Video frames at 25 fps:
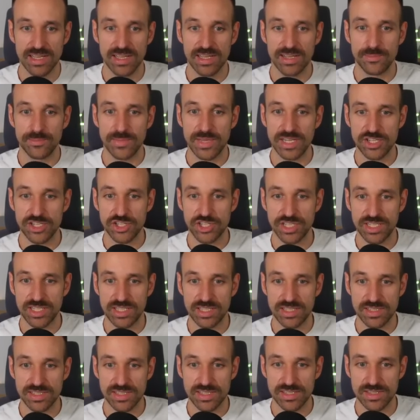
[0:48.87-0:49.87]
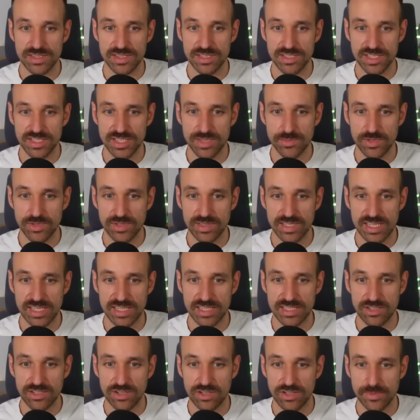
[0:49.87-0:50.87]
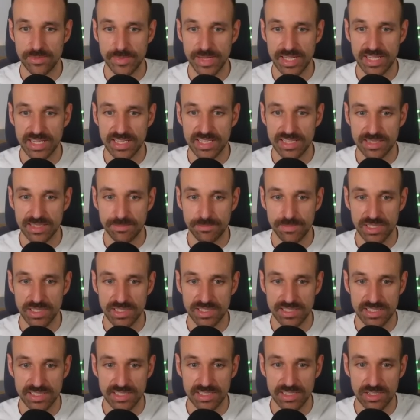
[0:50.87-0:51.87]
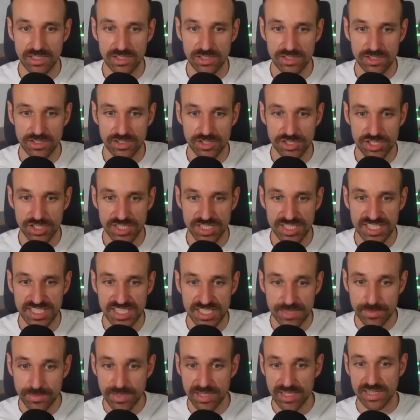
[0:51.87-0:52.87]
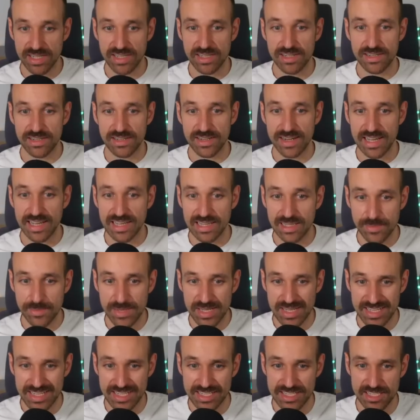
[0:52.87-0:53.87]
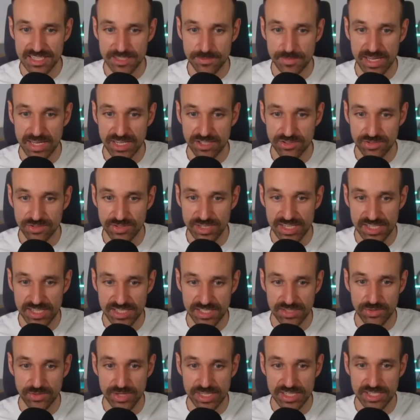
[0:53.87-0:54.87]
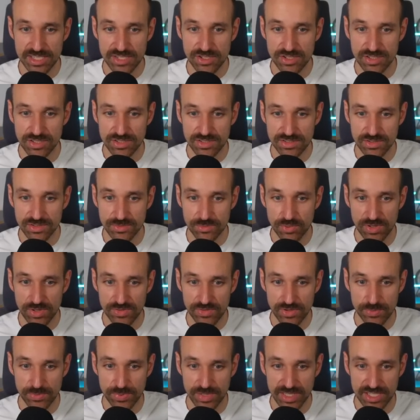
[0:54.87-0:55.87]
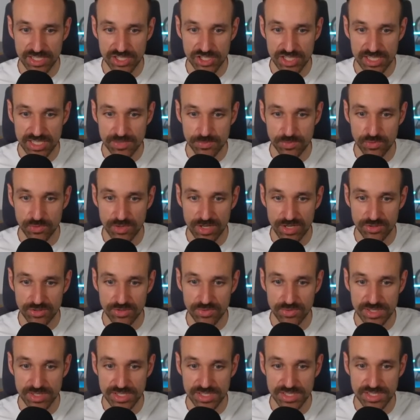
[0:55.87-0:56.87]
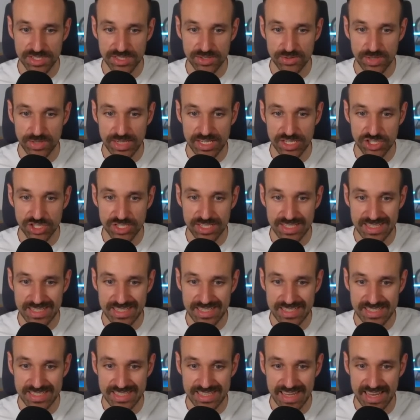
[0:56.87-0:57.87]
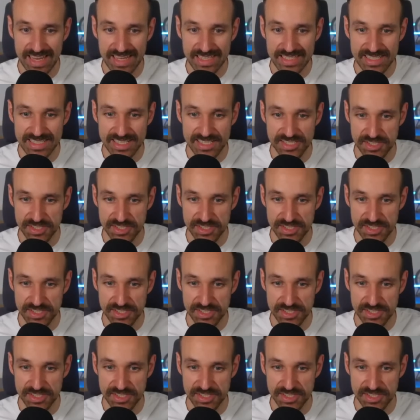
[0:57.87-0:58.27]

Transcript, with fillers: managing the simulator, automatically build and launch, debugger, element inspector, integrated console, preview package, expo router integration, and easy access.